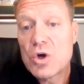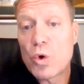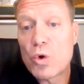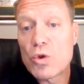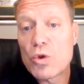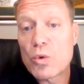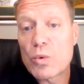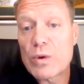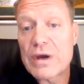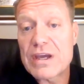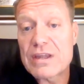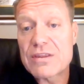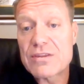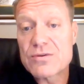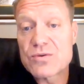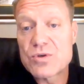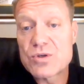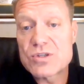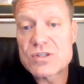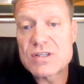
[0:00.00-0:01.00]
all the way
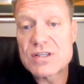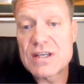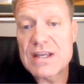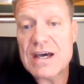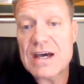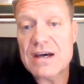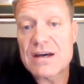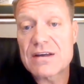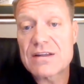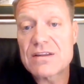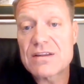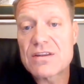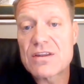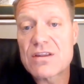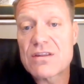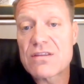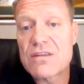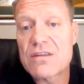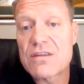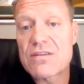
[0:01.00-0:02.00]
through to now,
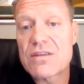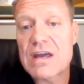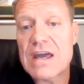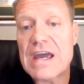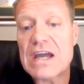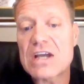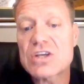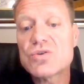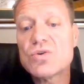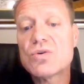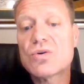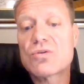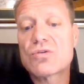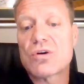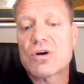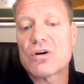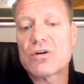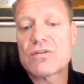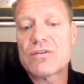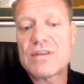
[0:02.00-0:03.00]
the actual
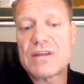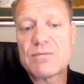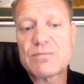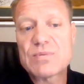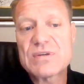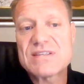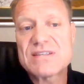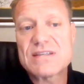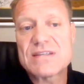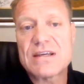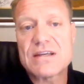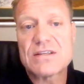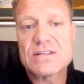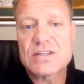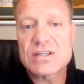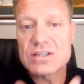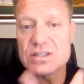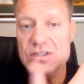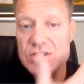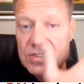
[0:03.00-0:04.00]
growth in
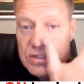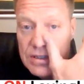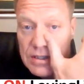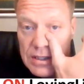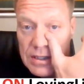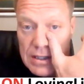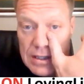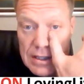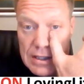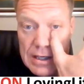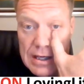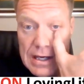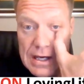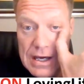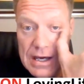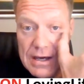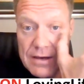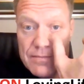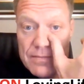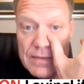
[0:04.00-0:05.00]
percentage
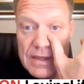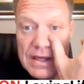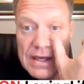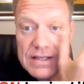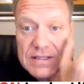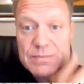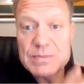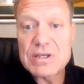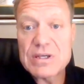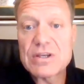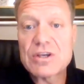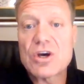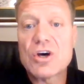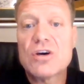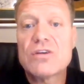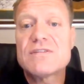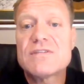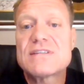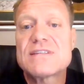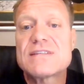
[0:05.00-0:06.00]
has been
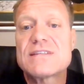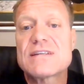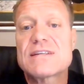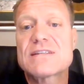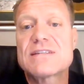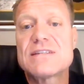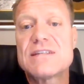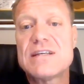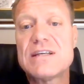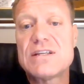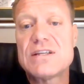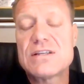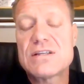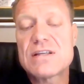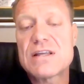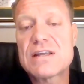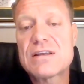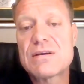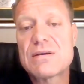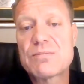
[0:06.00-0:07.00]
over
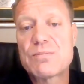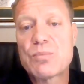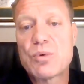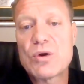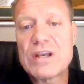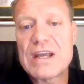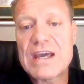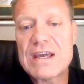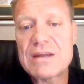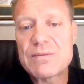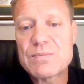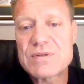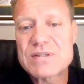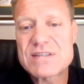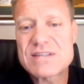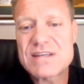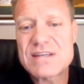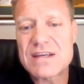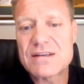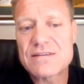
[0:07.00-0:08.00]

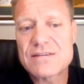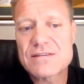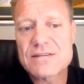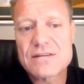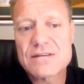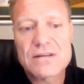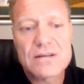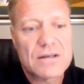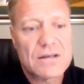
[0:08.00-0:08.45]
16.8%.